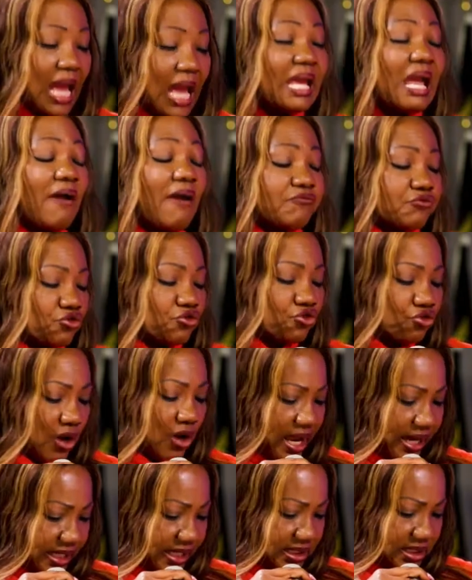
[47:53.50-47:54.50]
I have
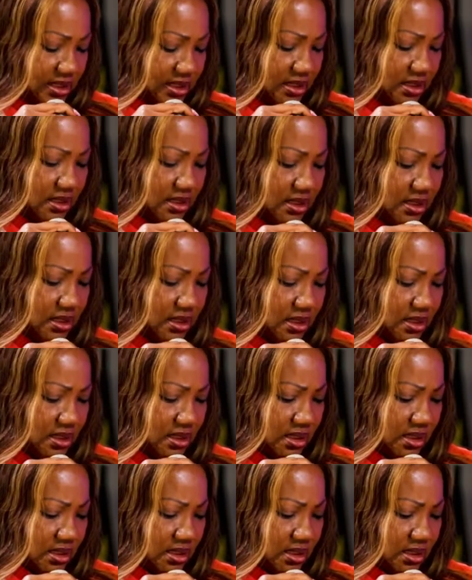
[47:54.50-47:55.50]
tried
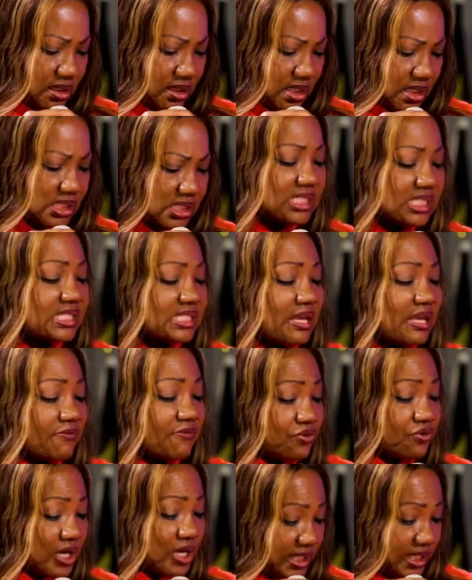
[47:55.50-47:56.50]

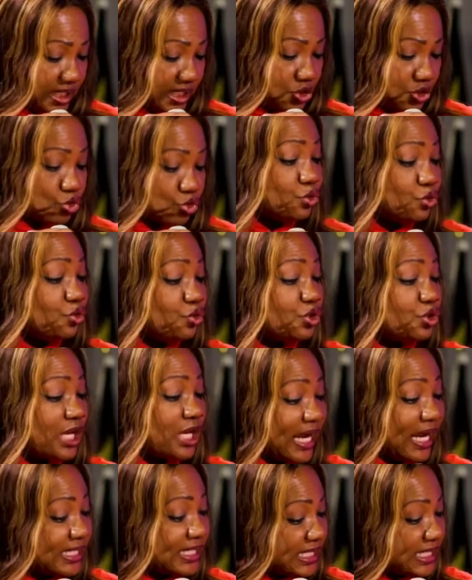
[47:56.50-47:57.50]
severally to
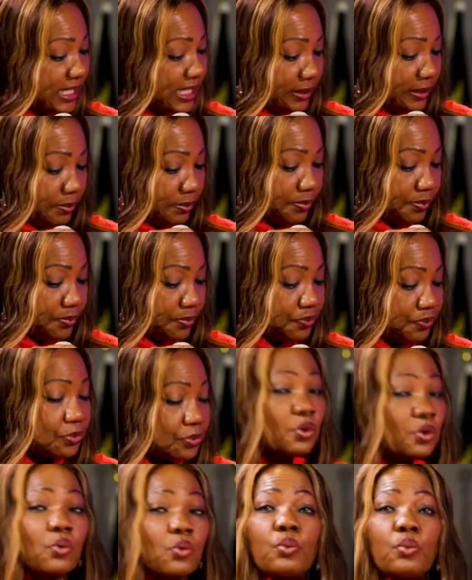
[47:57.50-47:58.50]
unite him
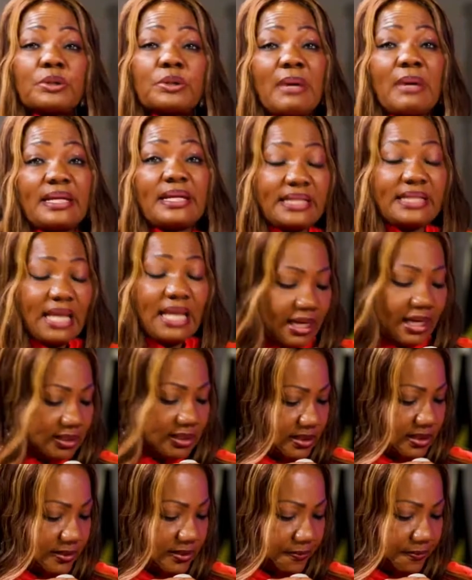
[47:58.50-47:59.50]
with my
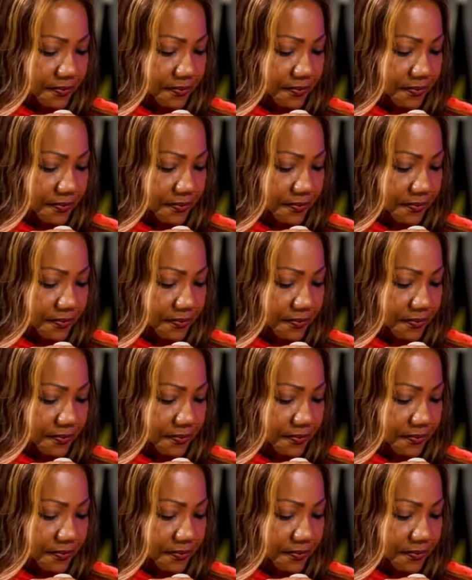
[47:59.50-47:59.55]
dad